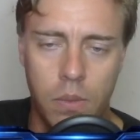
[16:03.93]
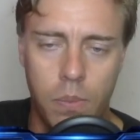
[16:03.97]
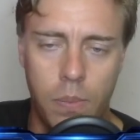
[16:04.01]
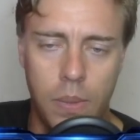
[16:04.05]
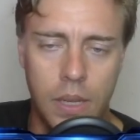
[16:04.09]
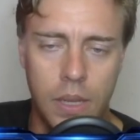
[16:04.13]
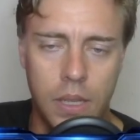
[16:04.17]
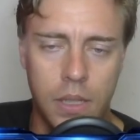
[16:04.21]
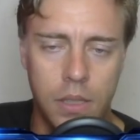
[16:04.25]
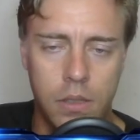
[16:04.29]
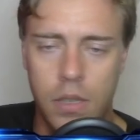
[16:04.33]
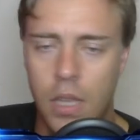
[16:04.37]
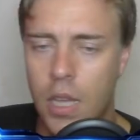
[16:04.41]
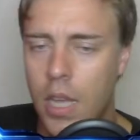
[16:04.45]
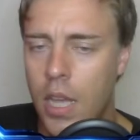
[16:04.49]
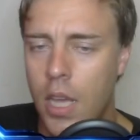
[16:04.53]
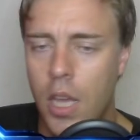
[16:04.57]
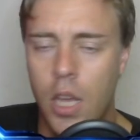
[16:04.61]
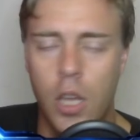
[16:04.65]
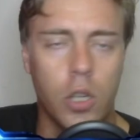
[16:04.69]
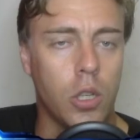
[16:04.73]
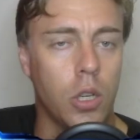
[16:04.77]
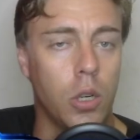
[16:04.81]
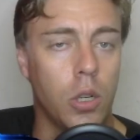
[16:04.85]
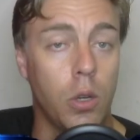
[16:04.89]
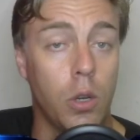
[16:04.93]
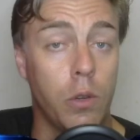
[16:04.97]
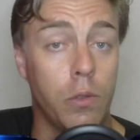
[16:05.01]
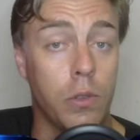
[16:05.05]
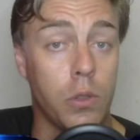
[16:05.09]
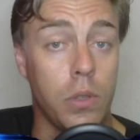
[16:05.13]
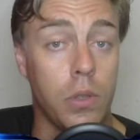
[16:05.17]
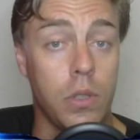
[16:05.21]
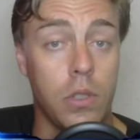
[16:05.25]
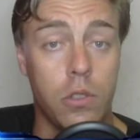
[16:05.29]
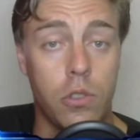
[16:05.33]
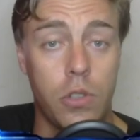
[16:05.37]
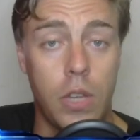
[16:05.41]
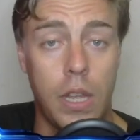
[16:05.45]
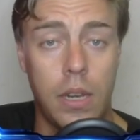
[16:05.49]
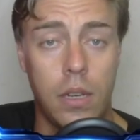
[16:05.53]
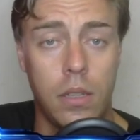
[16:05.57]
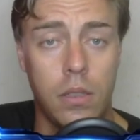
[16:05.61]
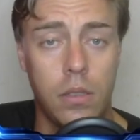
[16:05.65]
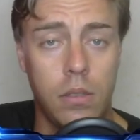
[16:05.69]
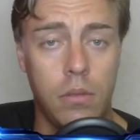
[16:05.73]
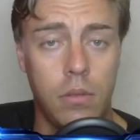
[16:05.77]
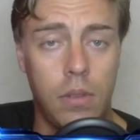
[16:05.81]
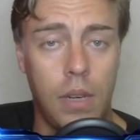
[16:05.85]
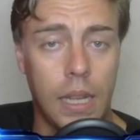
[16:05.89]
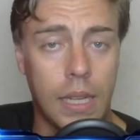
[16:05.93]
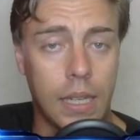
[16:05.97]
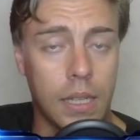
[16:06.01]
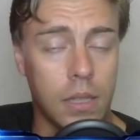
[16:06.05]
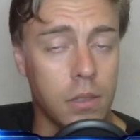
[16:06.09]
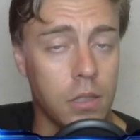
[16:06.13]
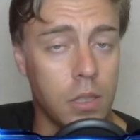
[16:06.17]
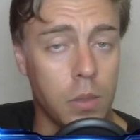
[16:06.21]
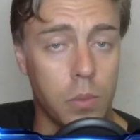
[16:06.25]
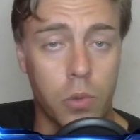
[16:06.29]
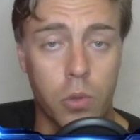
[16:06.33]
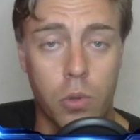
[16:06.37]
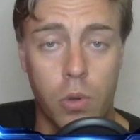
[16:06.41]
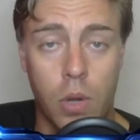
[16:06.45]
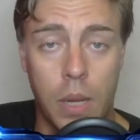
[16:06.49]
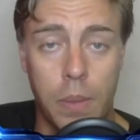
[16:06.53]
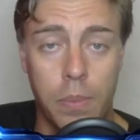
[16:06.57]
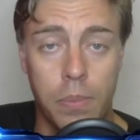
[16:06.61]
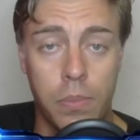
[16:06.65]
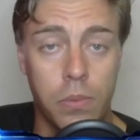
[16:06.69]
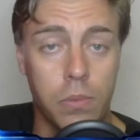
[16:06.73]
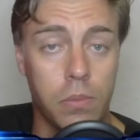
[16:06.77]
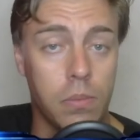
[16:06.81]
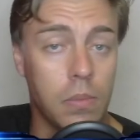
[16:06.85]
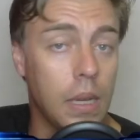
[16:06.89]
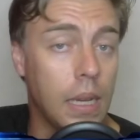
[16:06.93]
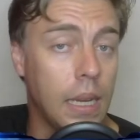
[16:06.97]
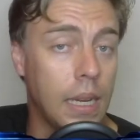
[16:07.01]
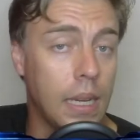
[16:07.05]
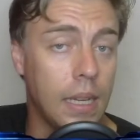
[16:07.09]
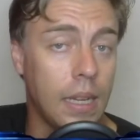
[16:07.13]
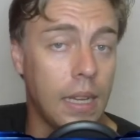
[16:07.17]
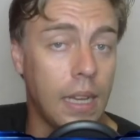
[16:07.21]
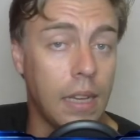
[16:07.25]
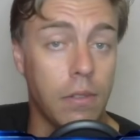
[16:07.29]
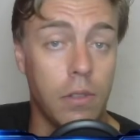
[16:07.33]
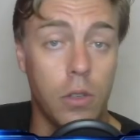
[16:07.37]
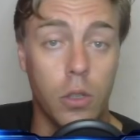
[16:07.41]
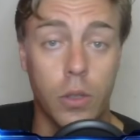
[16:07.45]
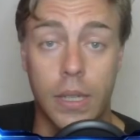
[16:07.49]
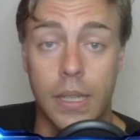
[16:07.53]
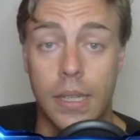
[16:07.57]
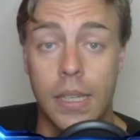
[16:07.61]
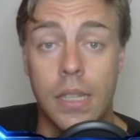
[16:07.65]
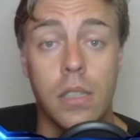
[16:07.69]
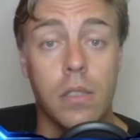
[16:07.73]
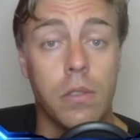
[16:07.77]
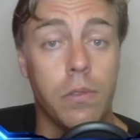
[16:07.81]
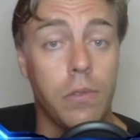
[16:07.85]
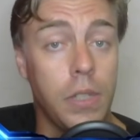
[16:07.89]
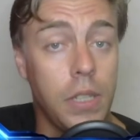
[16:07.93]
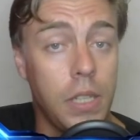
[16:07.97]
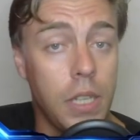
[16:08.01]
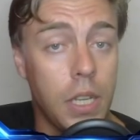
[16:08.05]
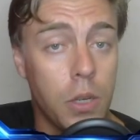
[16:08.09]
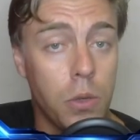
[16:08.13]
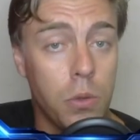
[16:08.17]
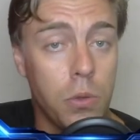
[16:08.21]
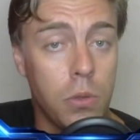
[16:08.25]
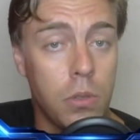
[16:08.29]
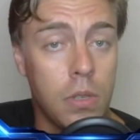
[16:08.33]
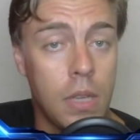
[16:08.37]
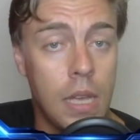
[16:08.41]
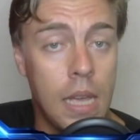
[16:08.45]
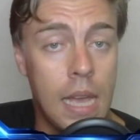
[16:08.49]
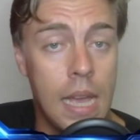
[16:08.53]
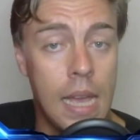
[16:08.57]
Please go over to his channel, like and subscribe, have a look at his videos,